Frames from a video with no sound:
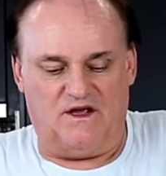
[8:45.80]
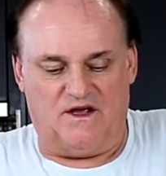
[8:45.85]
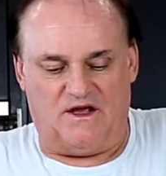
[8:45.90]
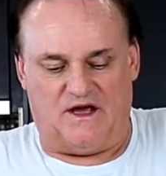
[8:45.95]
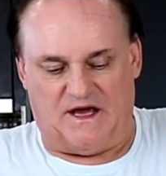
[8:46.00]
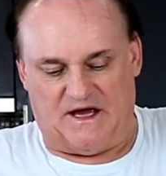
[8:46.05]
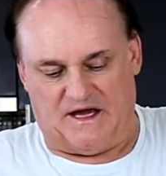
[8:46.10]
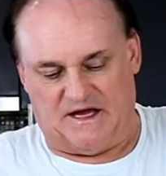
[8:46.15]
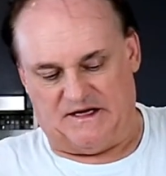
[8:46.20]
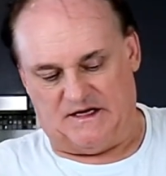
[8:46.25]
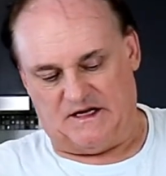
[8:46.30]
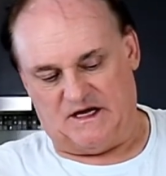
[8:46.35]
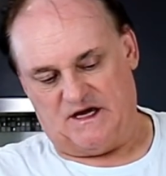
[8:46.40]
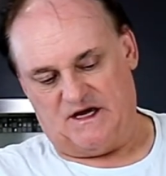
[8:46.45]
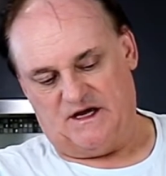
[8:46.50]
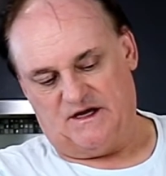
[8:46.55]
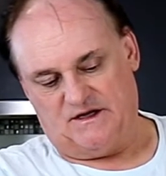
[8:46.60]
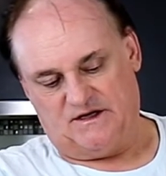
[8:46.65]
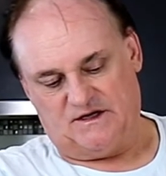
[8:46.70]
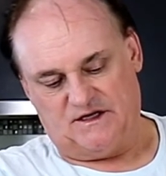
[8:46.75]
and
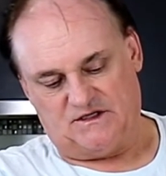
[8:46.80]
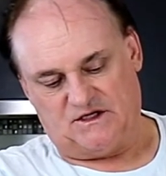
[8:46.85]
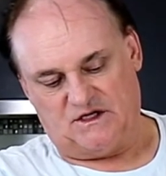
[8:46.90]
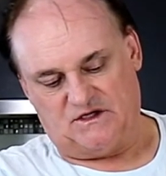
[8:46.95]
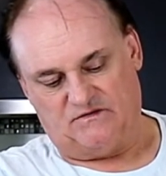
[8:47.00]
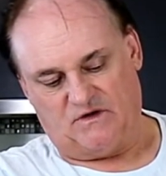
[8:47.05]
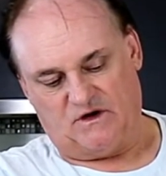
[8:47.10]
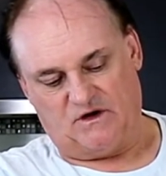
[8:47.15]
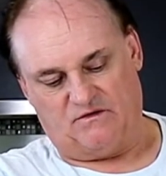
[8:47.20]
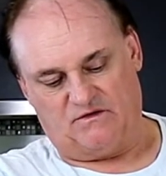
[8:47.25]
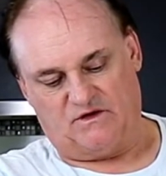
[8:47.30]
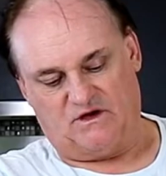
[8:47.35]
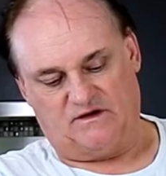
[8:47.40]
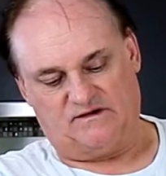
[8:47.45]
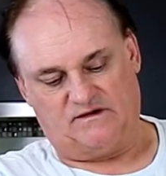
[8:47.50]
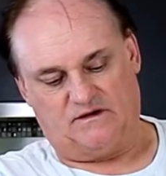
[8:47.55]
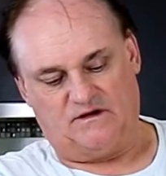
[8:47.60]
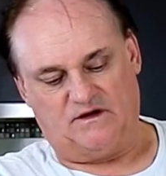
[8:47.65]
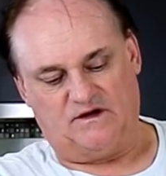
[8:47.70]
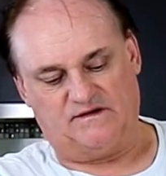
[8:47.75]
this is one of
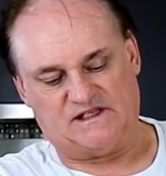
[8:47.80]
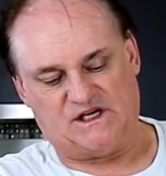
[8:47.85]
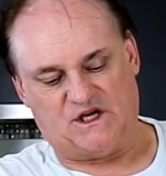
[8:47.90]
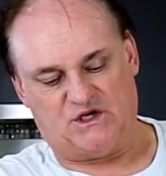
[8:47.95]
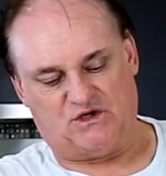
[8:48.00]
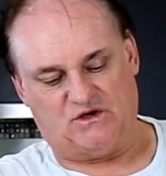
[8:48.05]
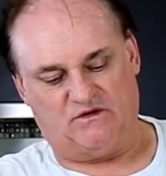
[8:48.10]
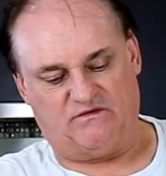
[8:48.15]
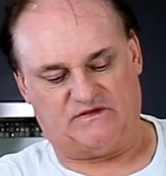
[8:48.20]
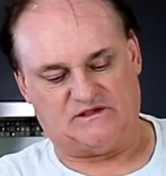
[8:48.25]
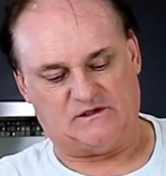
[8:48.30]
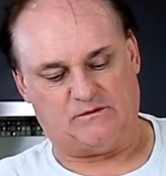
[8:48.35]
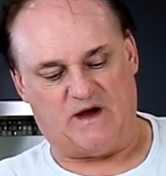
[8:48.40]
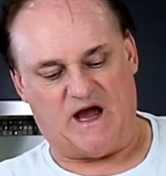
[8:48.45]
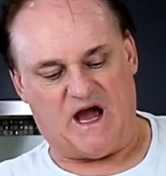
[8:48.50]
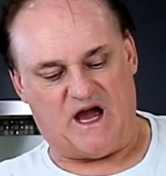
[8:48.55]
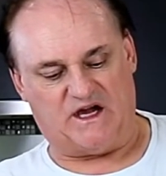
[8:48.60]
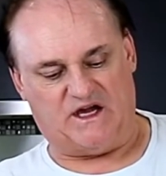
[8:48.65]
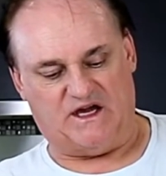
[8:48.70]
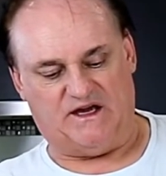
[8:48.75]
the region from
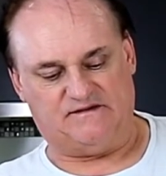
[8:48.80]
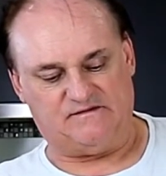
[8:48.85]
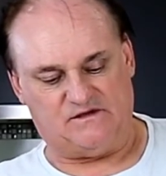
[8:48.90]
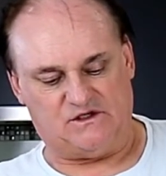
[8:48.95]
Eger,